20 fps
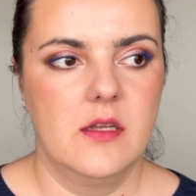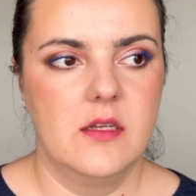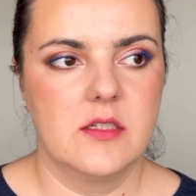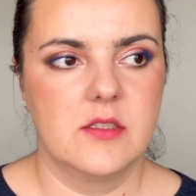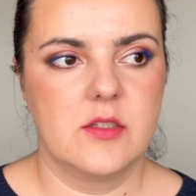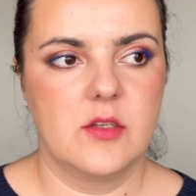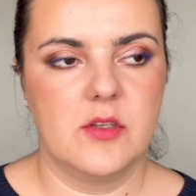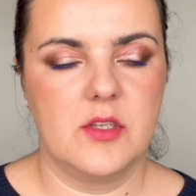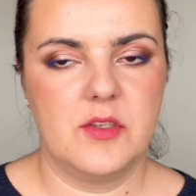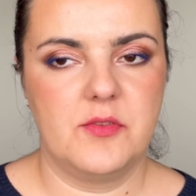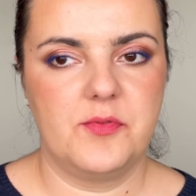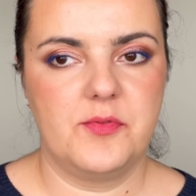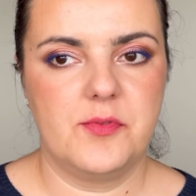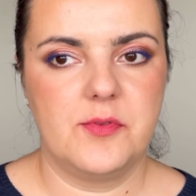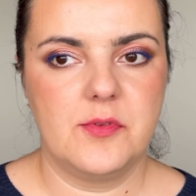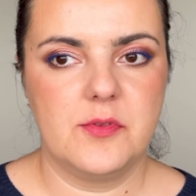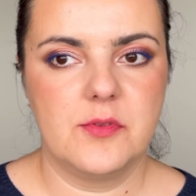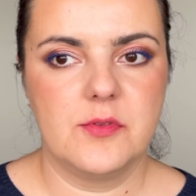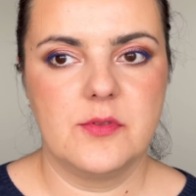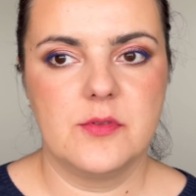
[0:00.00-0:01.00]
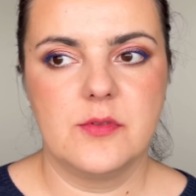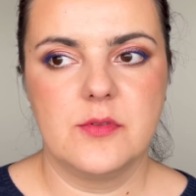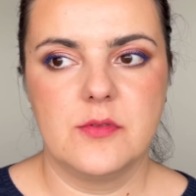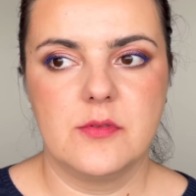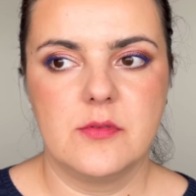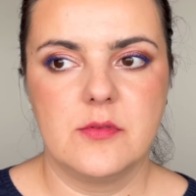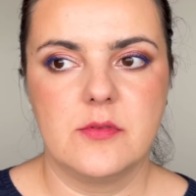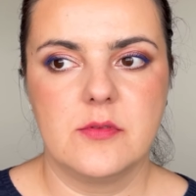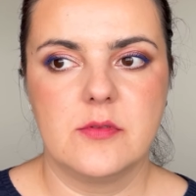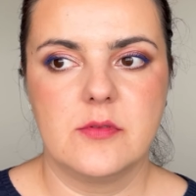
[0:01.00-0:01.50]
So if
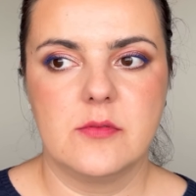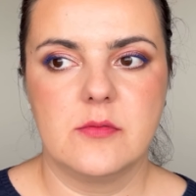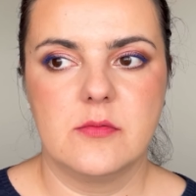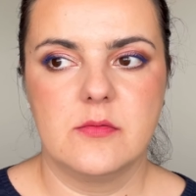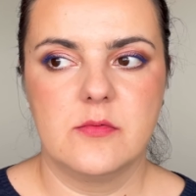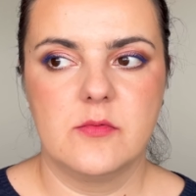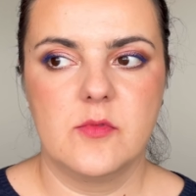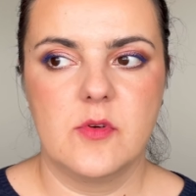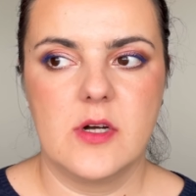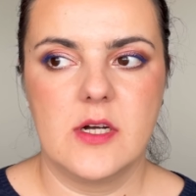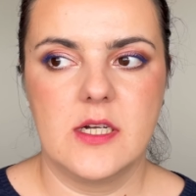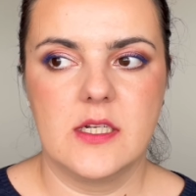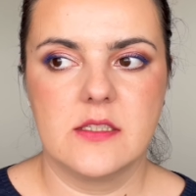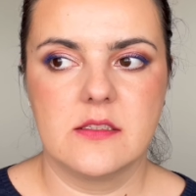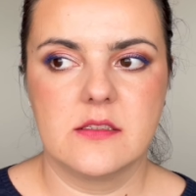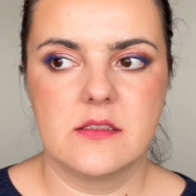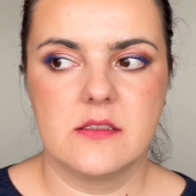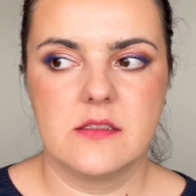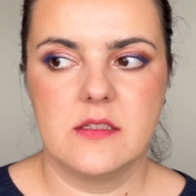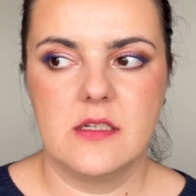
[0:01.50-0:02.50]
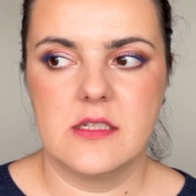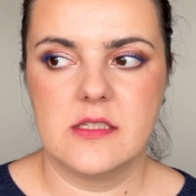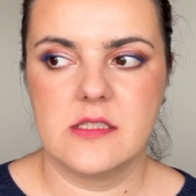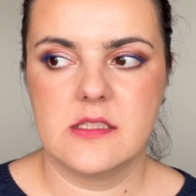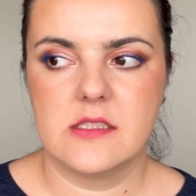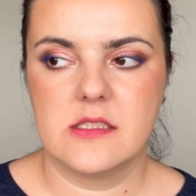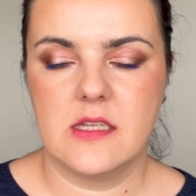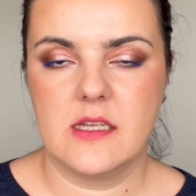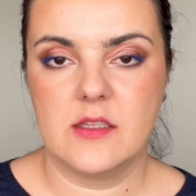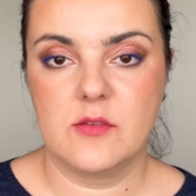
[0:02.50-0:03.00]
you want, let's
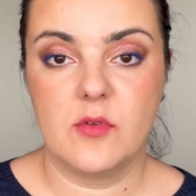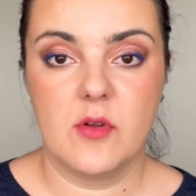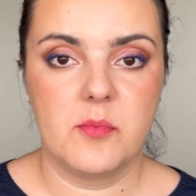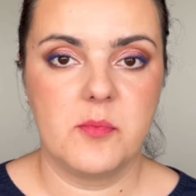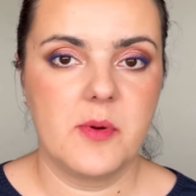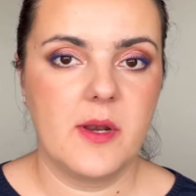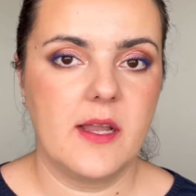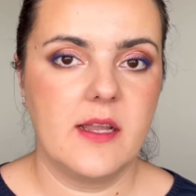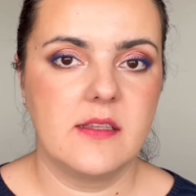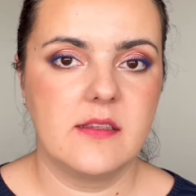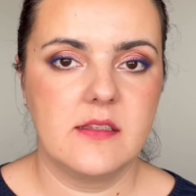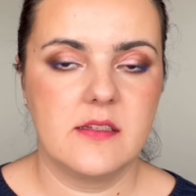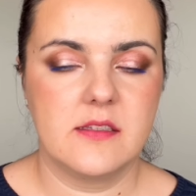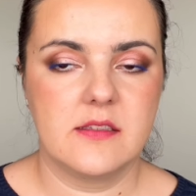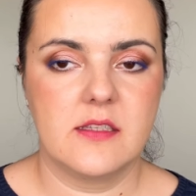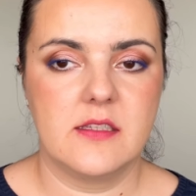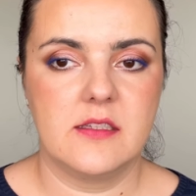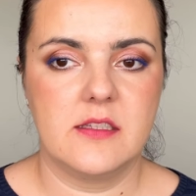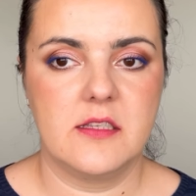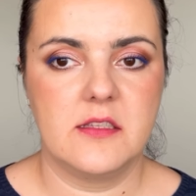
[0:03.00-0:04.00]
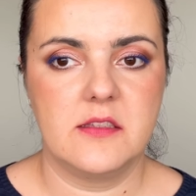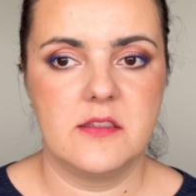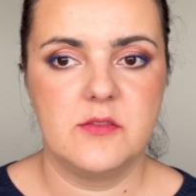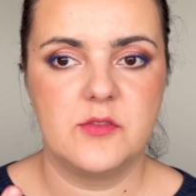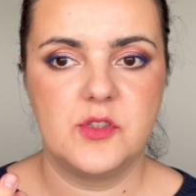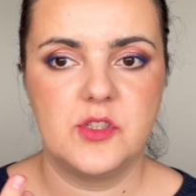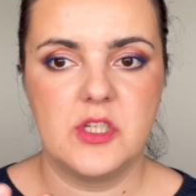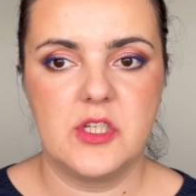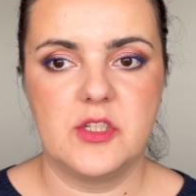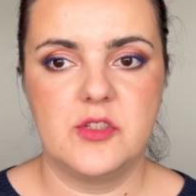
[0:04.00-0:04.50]
say, to apply that, and then
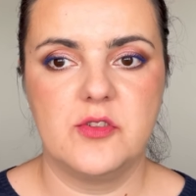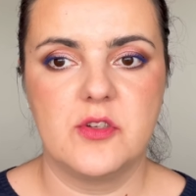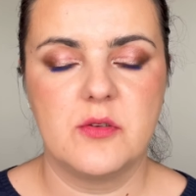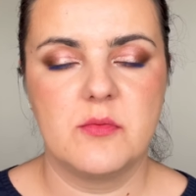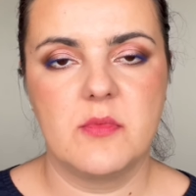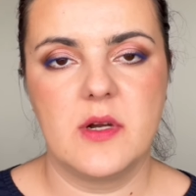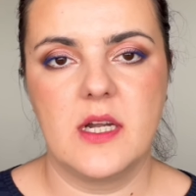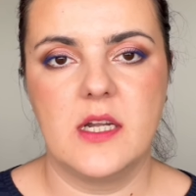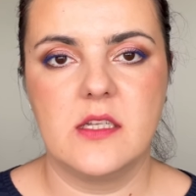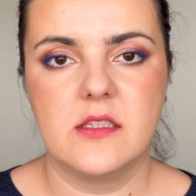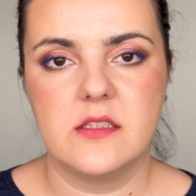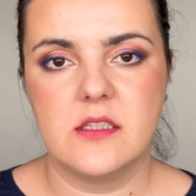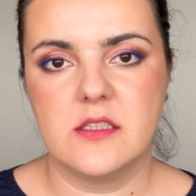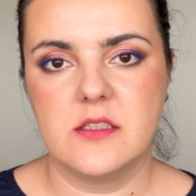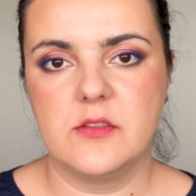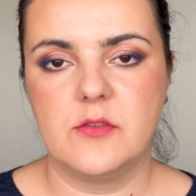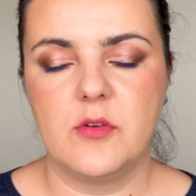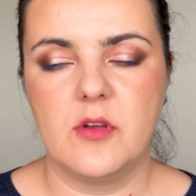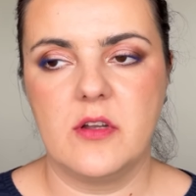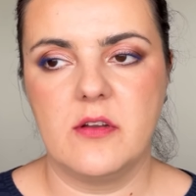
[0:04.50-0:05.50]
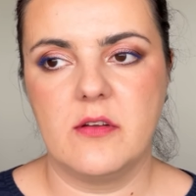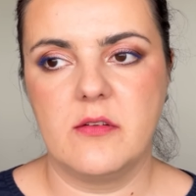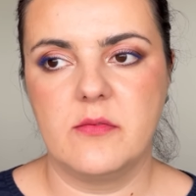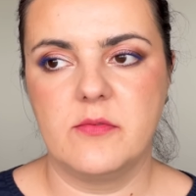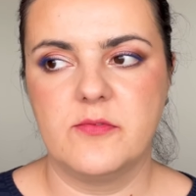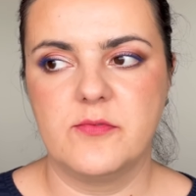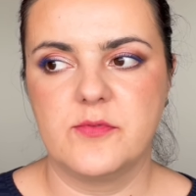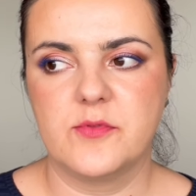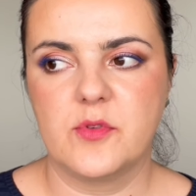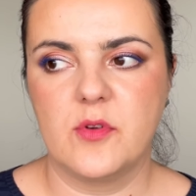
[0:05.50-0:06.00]
you change your mind and you have
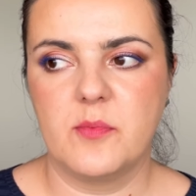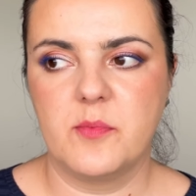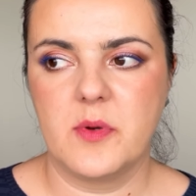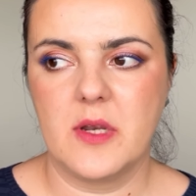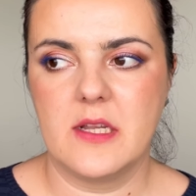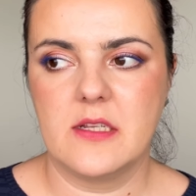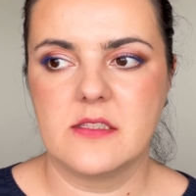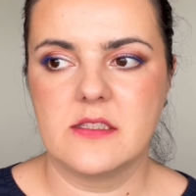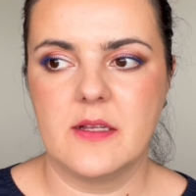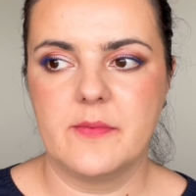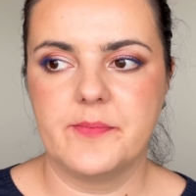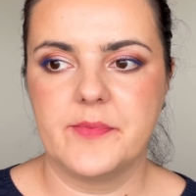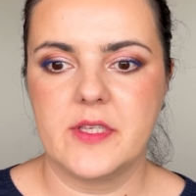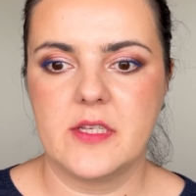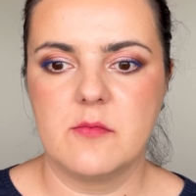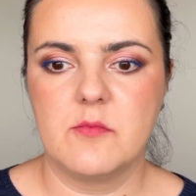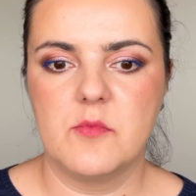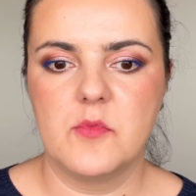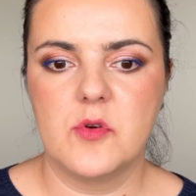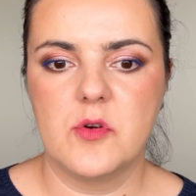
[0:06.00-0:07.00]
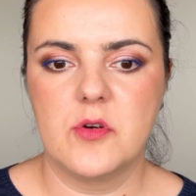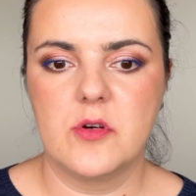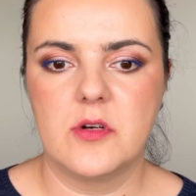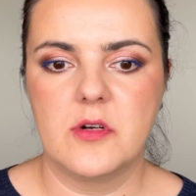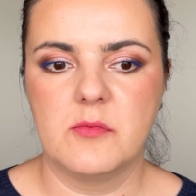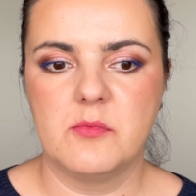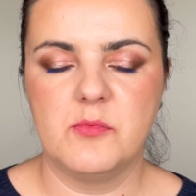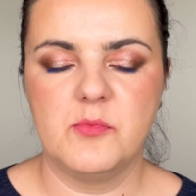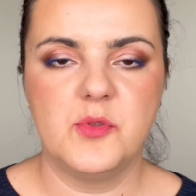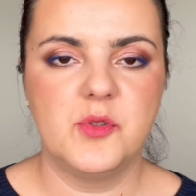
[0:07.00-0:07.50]
to apply something
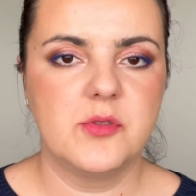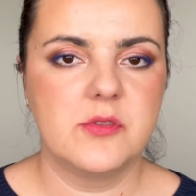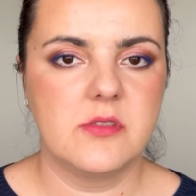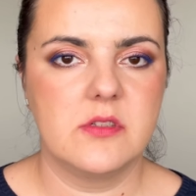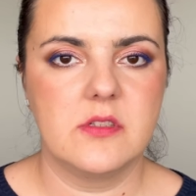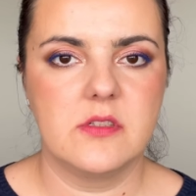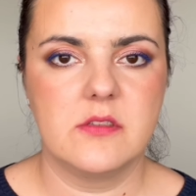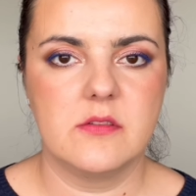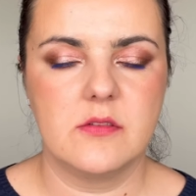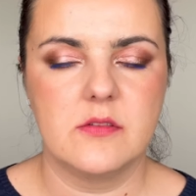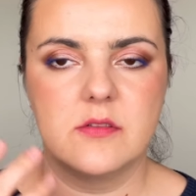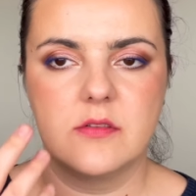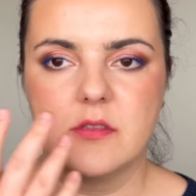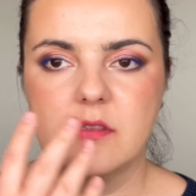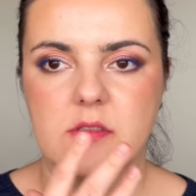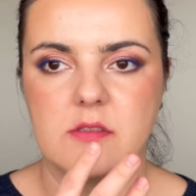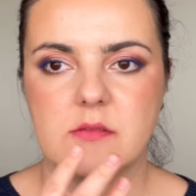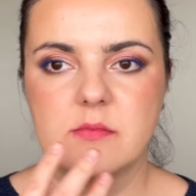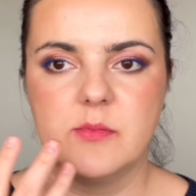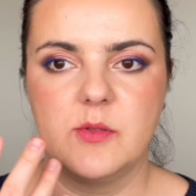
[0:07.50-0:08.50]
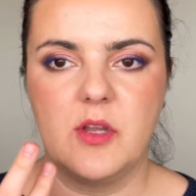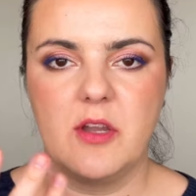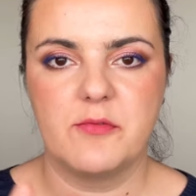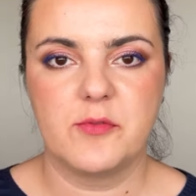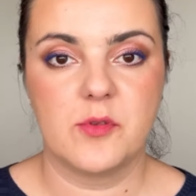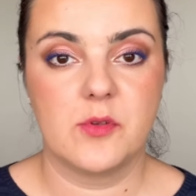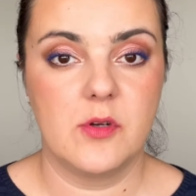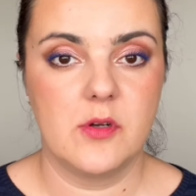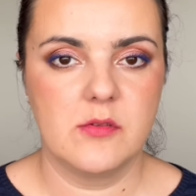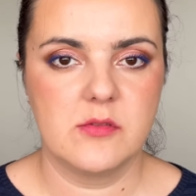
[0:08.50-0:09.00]
more muted, or you have
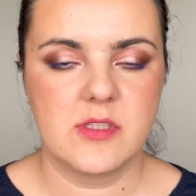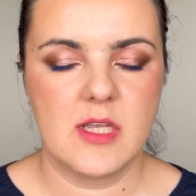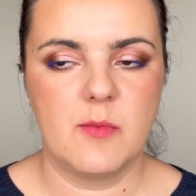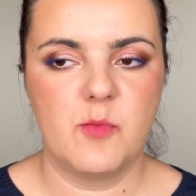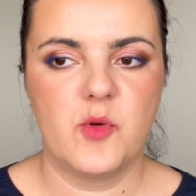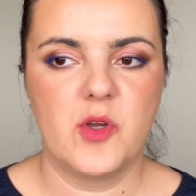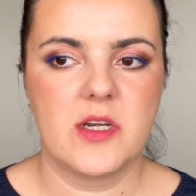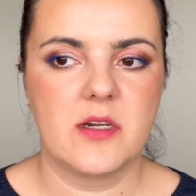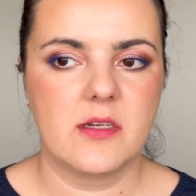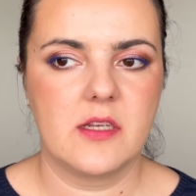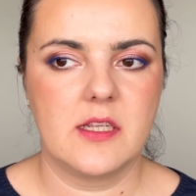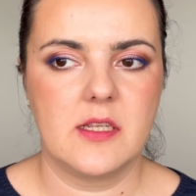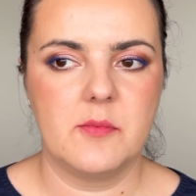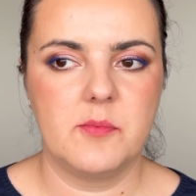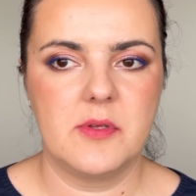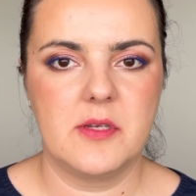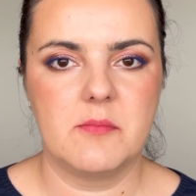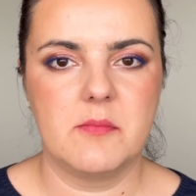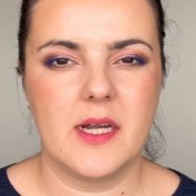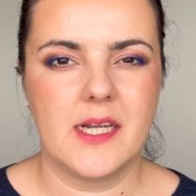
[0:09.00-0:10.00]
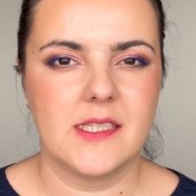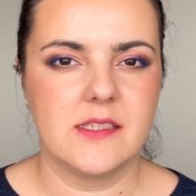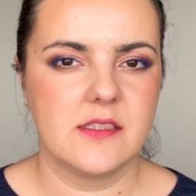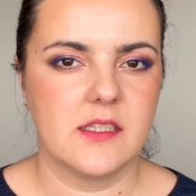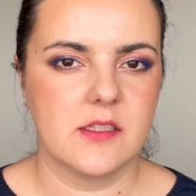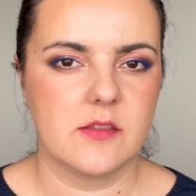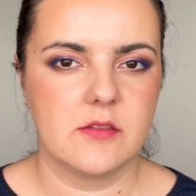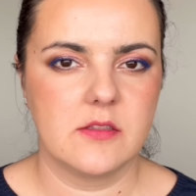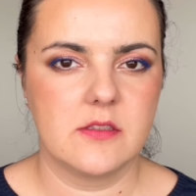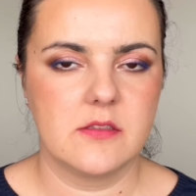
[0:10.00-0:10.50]
to go somewhere, keep in mind that